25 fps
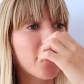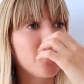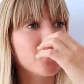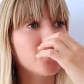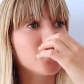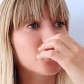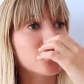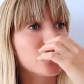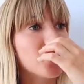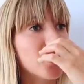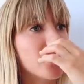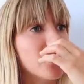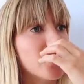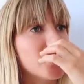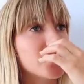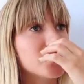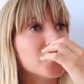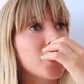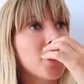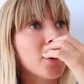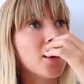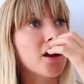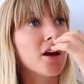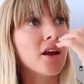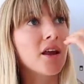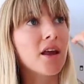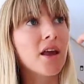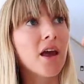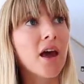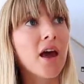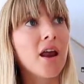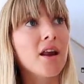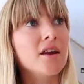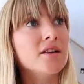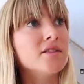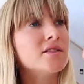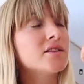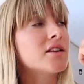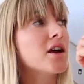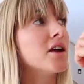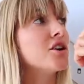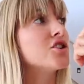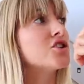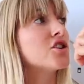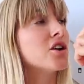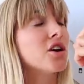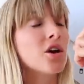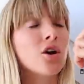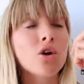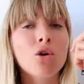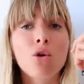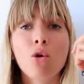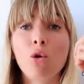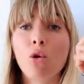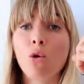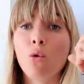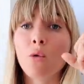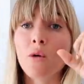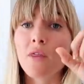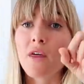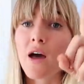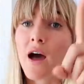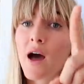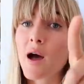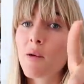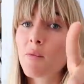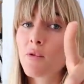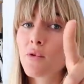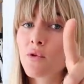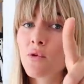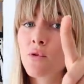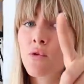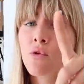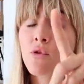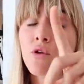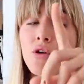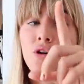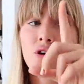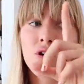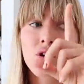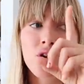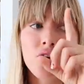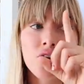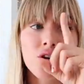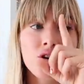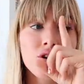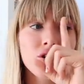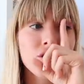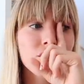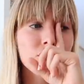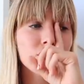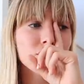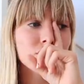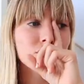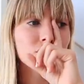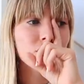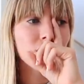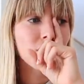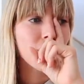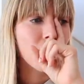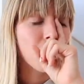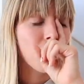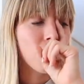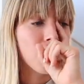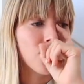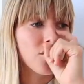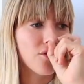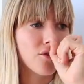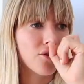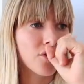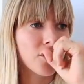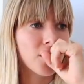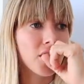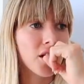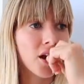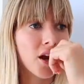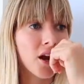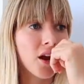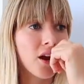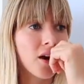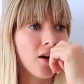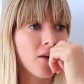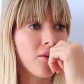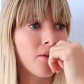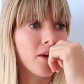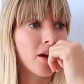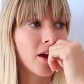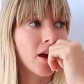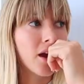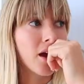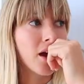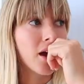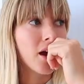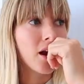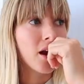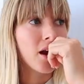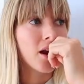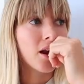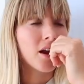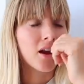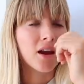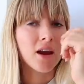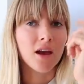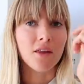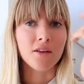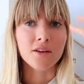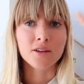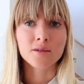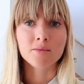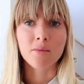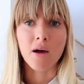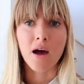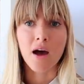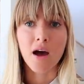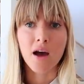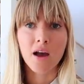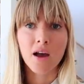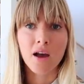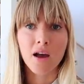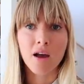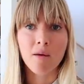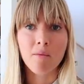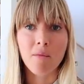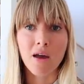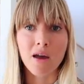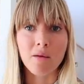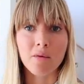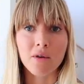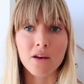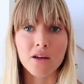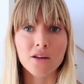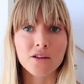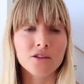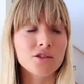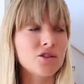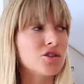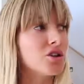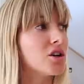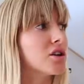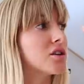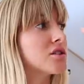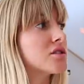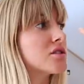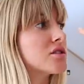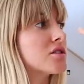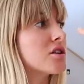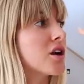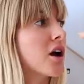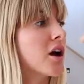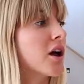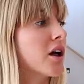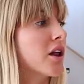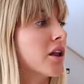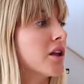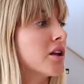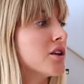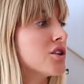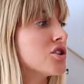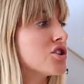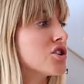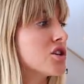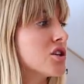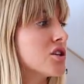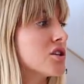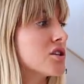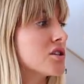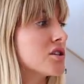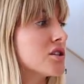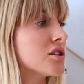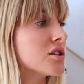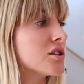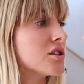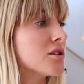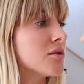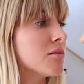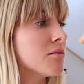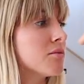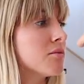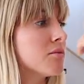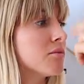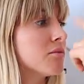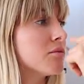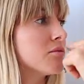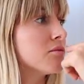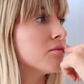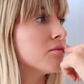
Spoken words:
I've just tried restarting it again and scheduling a call with Apple so that hopefully we can get this back, and maybe it's just a glitch in the system.